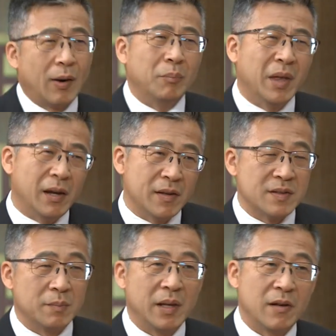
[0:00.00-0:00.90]
are millions
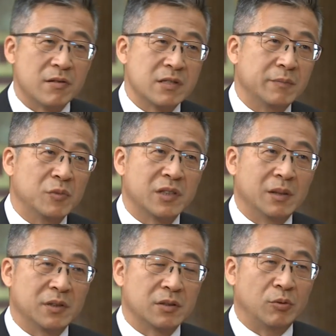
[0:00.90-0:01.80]
and millions of
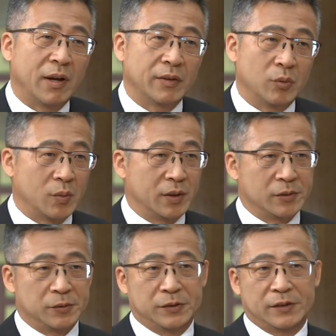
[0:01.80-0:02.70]
Muslims around the
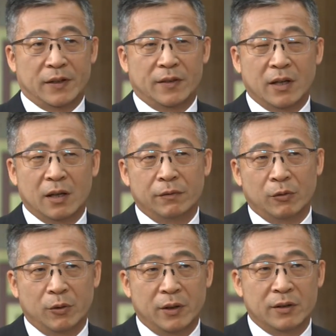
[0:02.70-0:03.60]
world, and
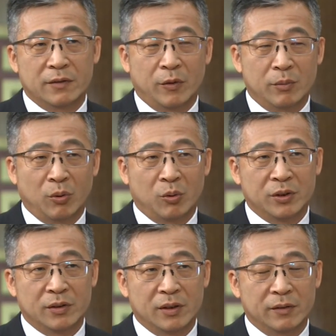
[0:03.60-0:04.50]
therefore it is very
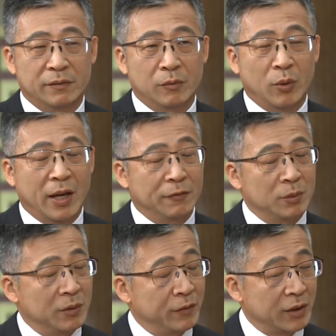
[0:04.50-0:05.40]
important that we have to
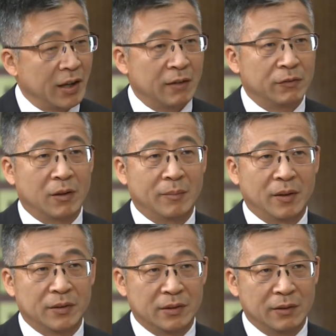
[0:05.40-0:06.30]
be very careful
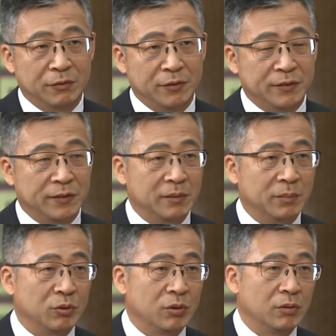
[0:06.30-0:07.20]
about the differences
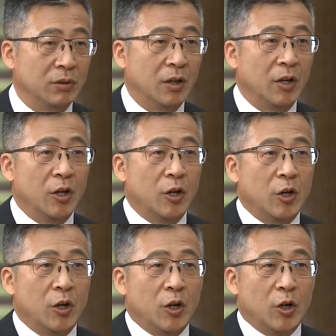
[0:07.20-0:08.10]
between
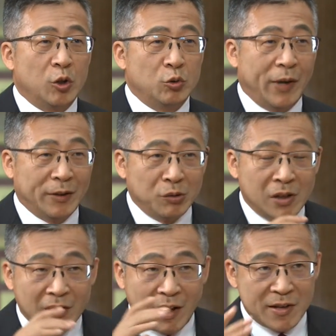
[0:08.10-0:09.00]

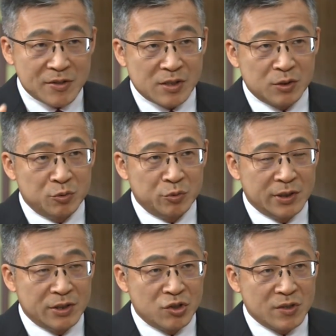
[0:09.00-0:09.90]
radicalized
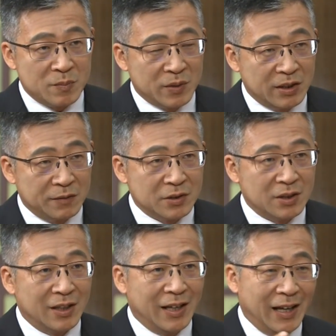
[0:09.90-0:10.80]
religious beliefs
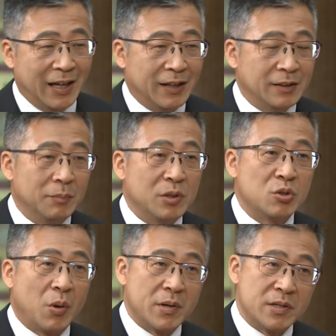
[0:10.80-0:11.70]
and a
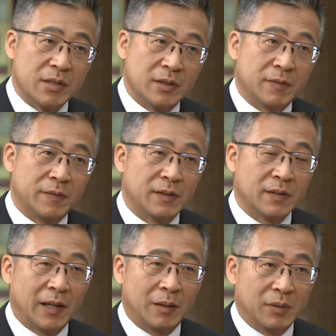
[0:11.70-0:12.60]
majority of the
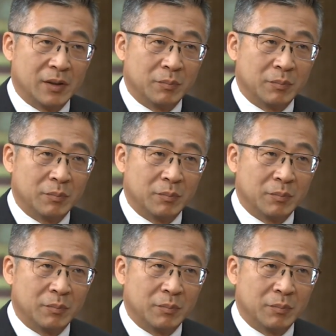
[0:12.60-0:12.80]
Islamic